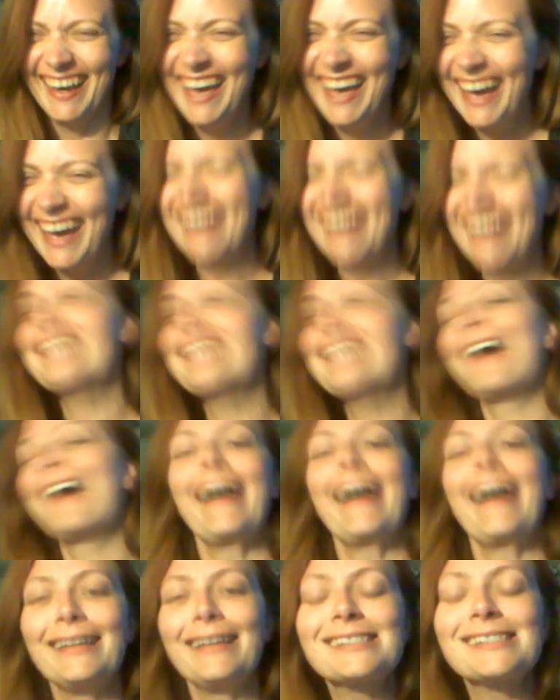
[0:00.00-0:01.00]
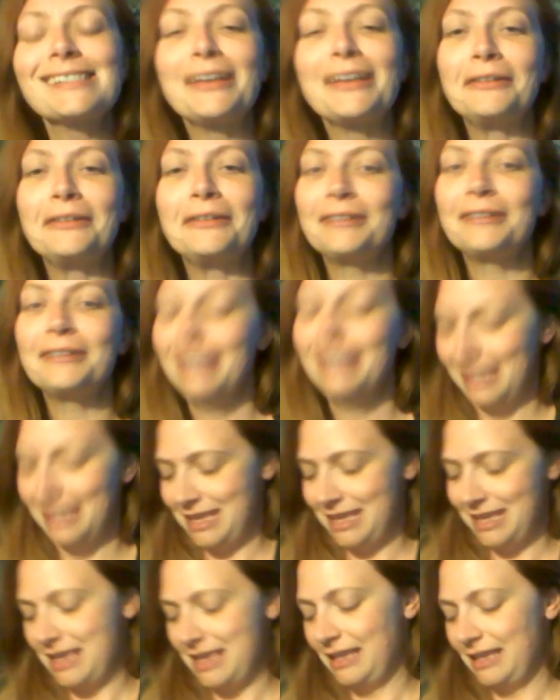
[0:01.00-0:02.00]
Okay, so
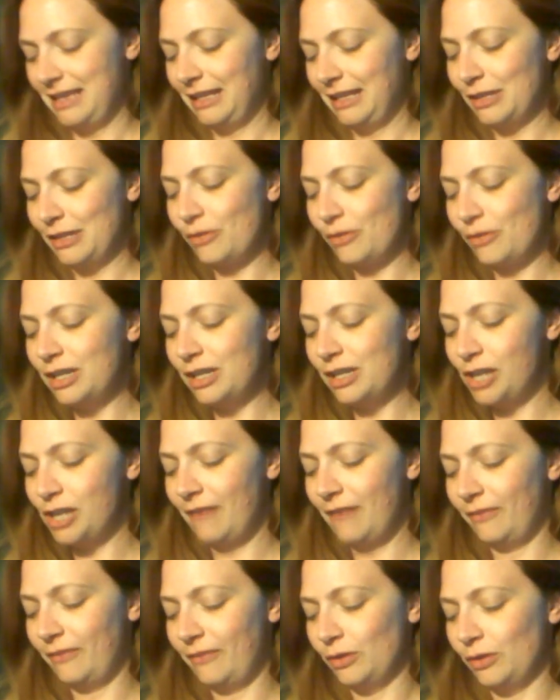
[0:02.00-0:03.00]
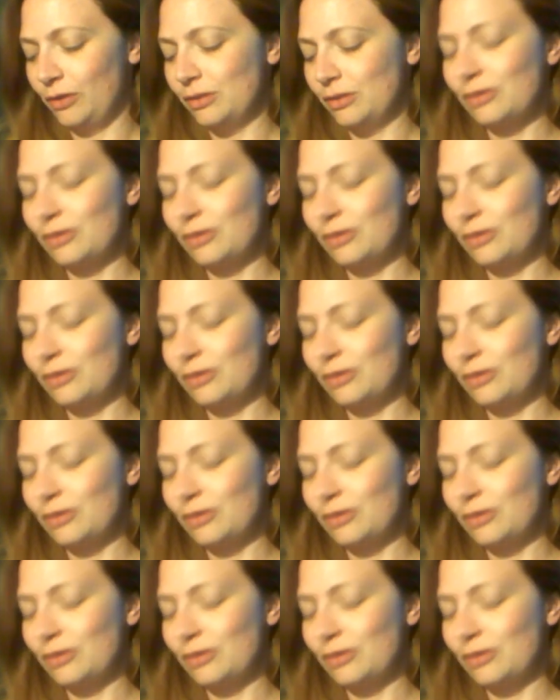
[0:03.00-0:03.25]
3 shuffles.